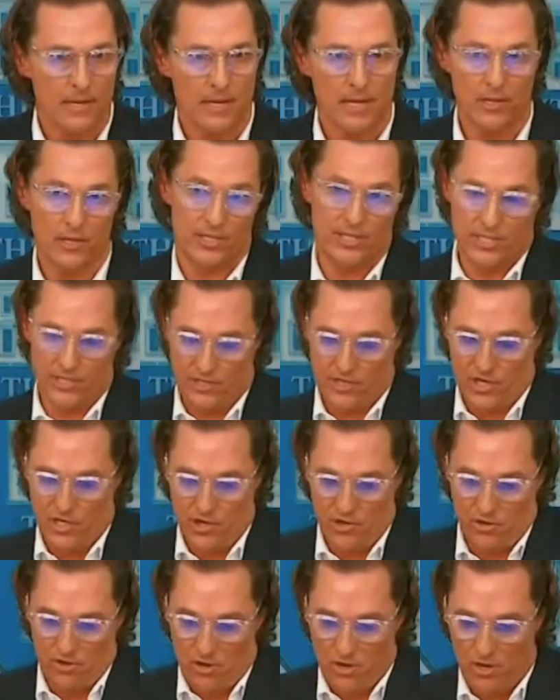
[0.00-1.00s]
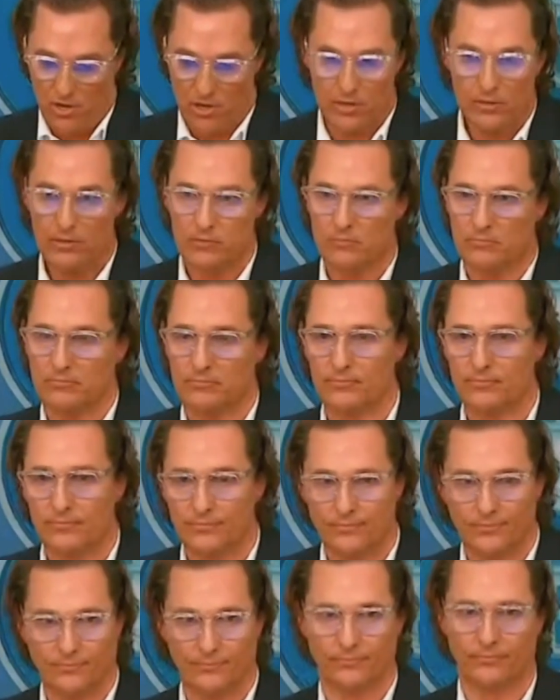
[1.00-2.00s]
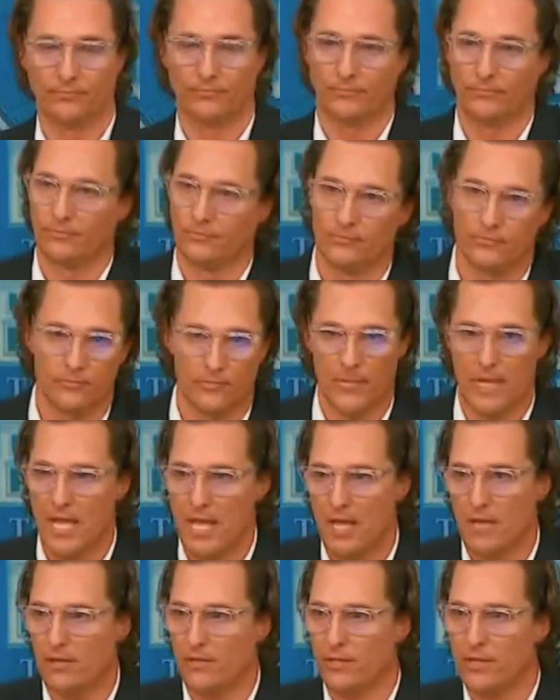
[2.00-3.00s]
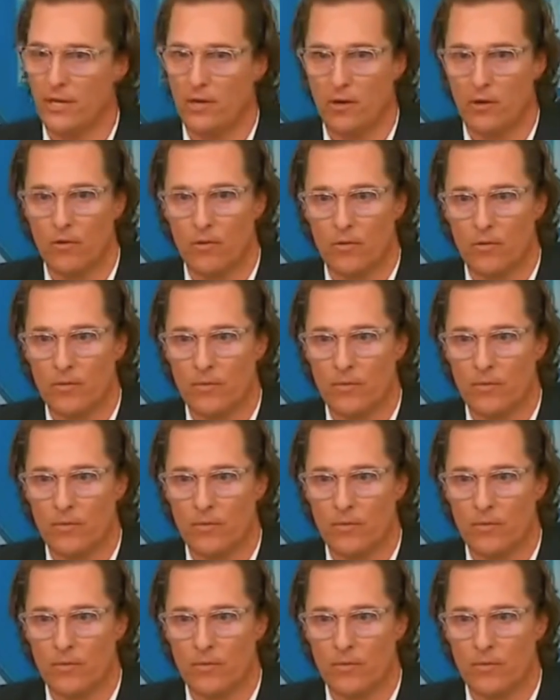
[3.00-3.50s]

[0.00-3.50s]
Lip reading: Look, is this a cure-all? Hell no.